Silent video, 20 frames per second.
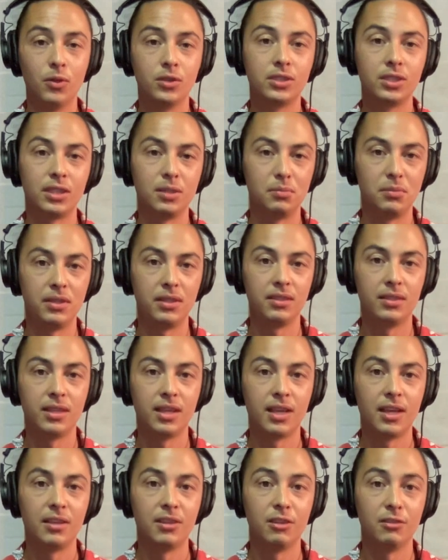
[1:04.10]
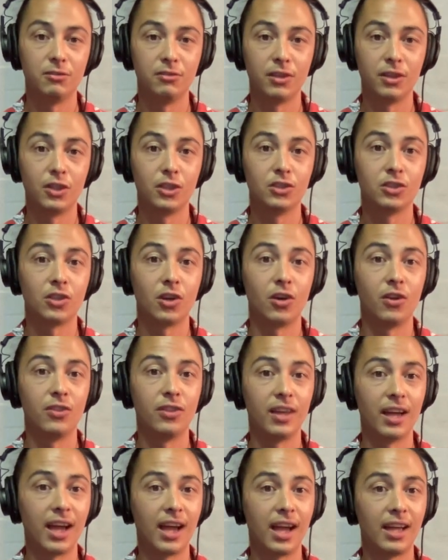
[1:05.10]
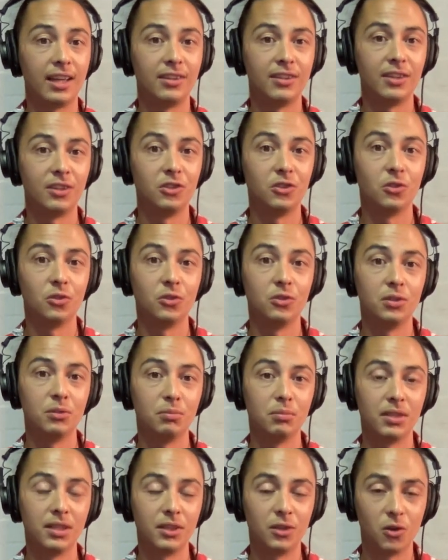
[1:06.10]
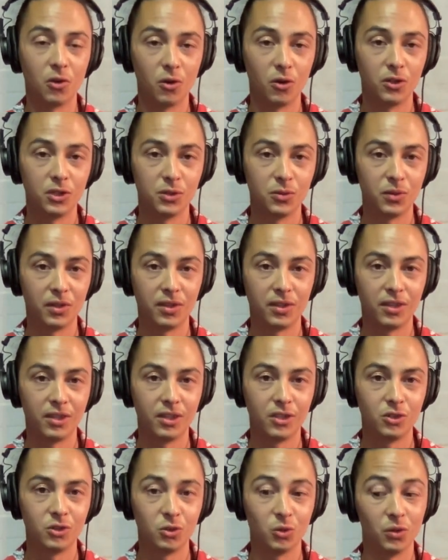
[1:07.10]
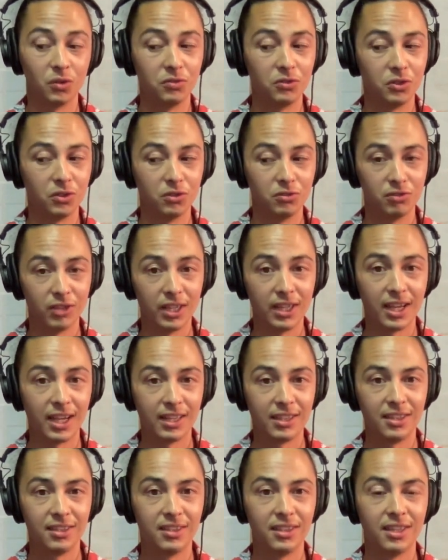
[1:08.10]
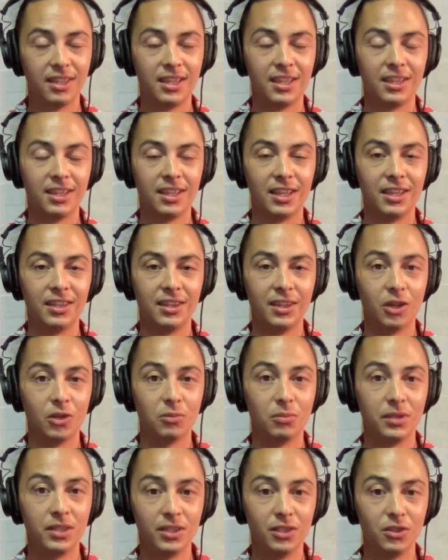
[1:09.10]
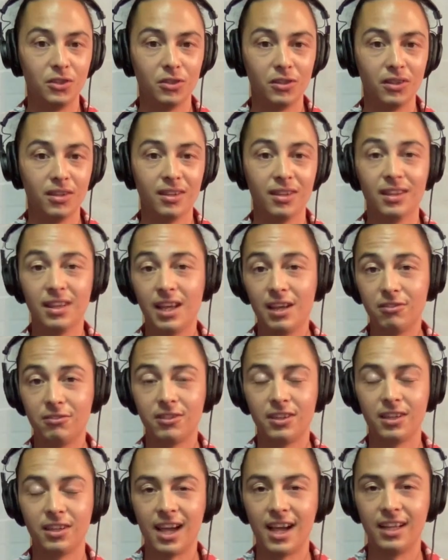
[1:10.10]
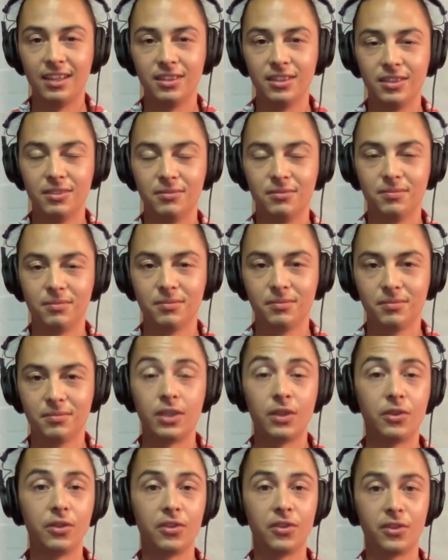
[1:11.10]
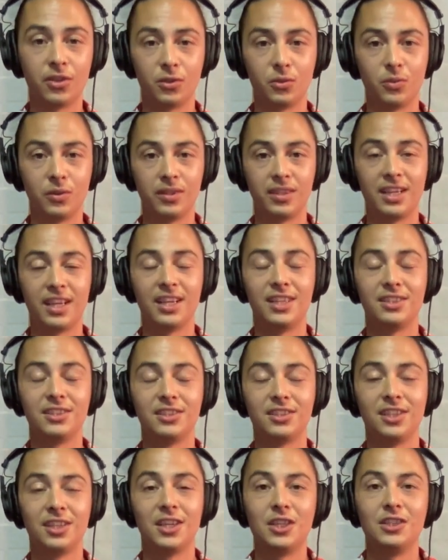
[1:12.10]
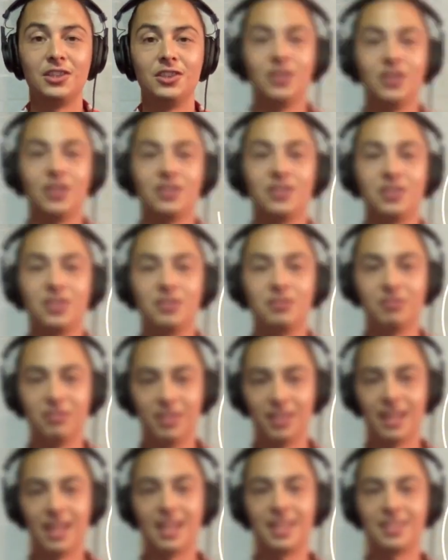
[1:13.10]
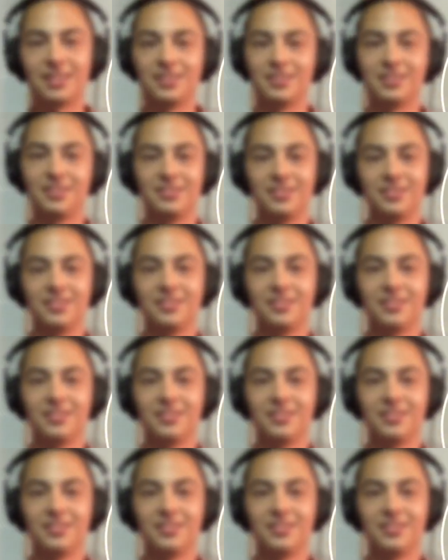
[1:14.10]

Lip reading: mostly mean the fingers on the hand that you're going to play chords with. So if you're right-handed, then that'll be your left hand. Now the third one is just relax,